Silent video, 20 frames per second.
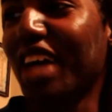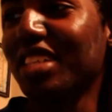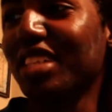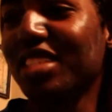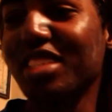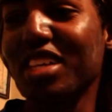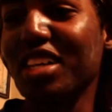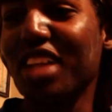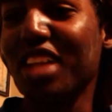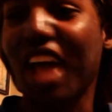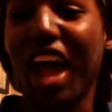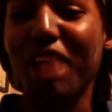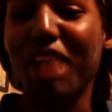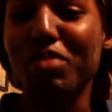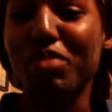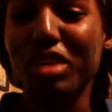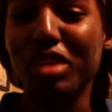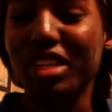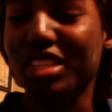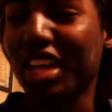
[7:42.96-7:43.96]

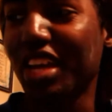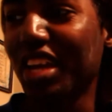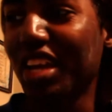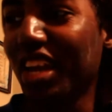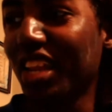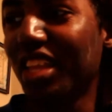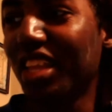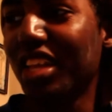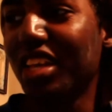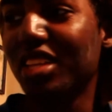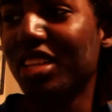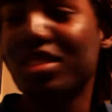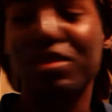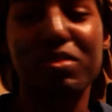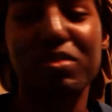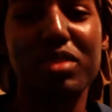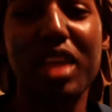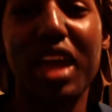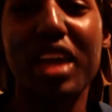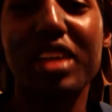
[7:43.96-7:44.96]
Because I needed to
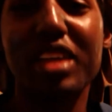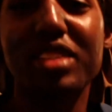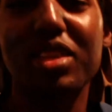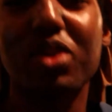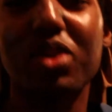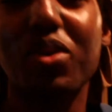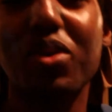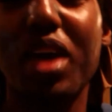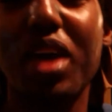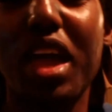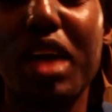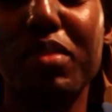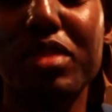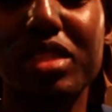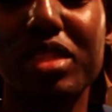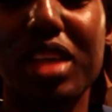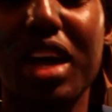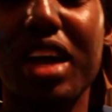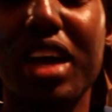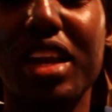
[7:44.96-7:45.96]
get some things on
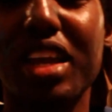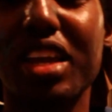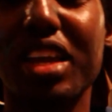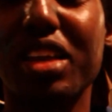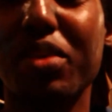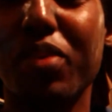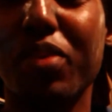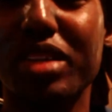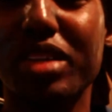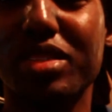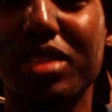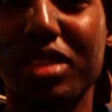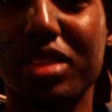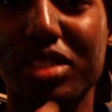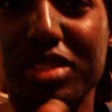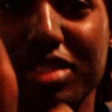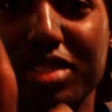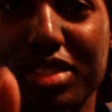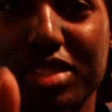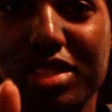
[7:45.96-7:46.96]
Amazon anyway,
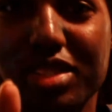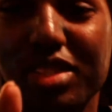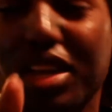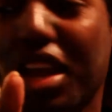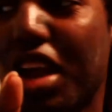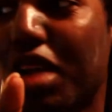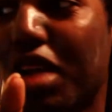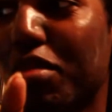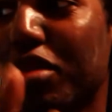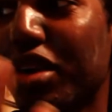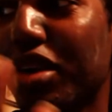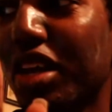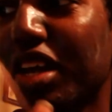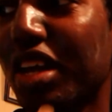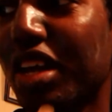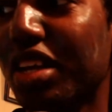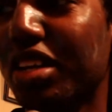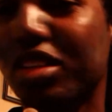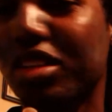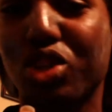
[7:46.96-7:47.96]
such as this camera
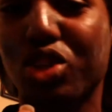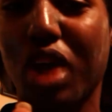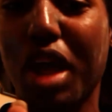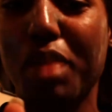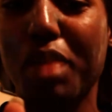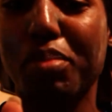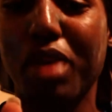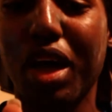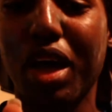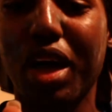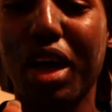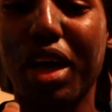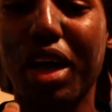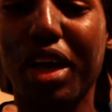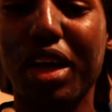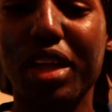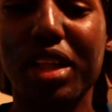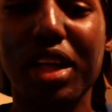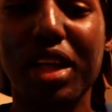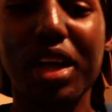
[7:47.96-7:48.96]
and the
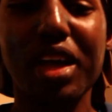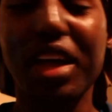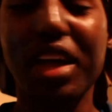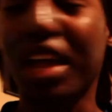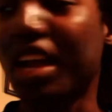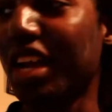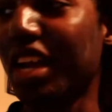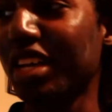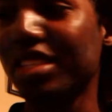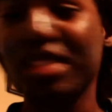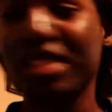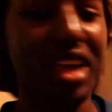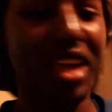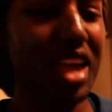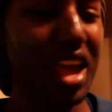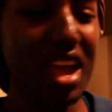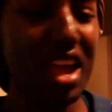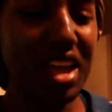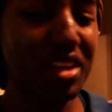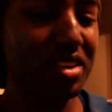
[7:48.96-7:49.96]
tripod. And I
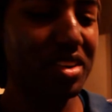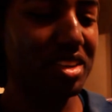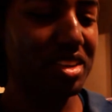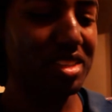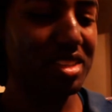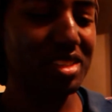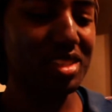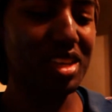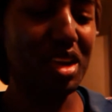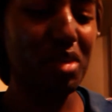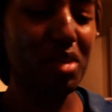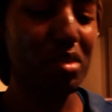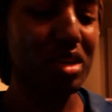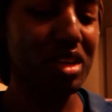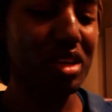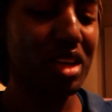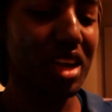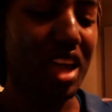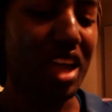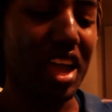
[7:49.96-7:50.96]
said, hell, this
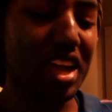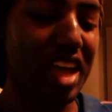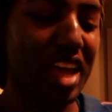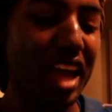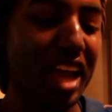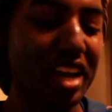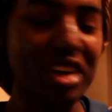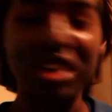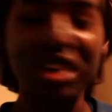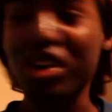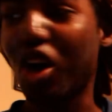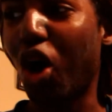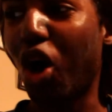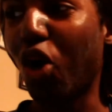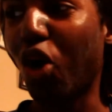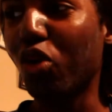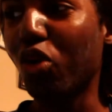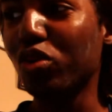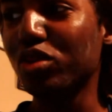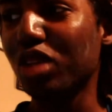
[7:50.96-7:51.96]
steamer, it got the
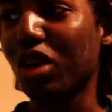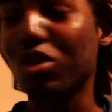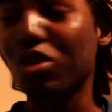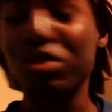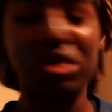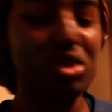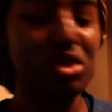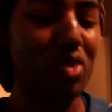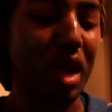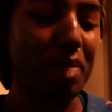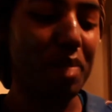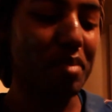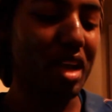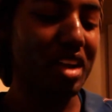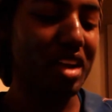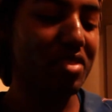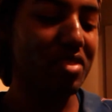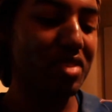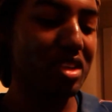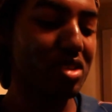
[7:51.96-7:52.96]
little ozone too.
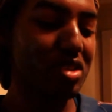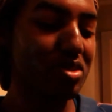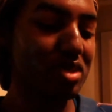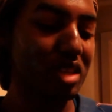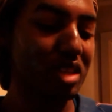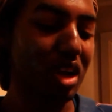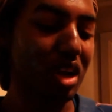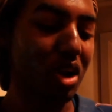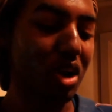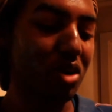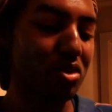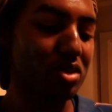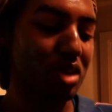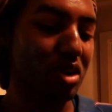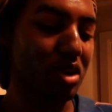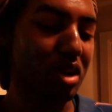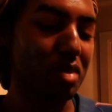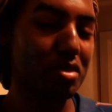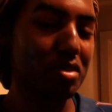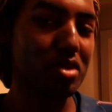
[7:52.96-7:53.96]
I'm not even using the
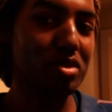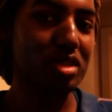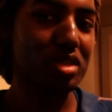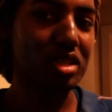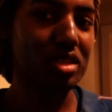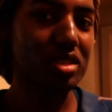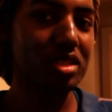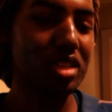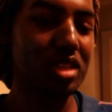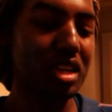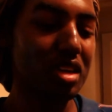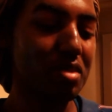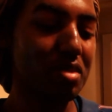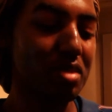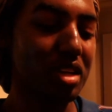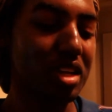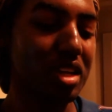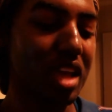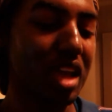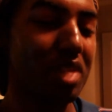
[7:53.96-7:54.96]
ozone. I'm using the
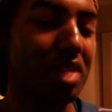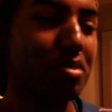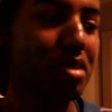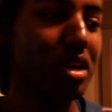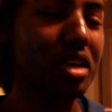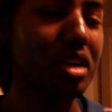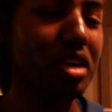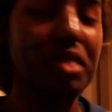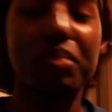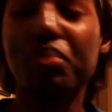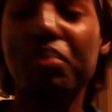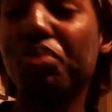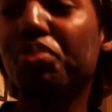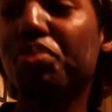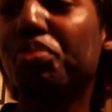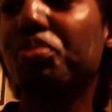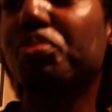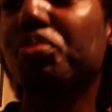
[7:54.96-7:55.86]
steam today, but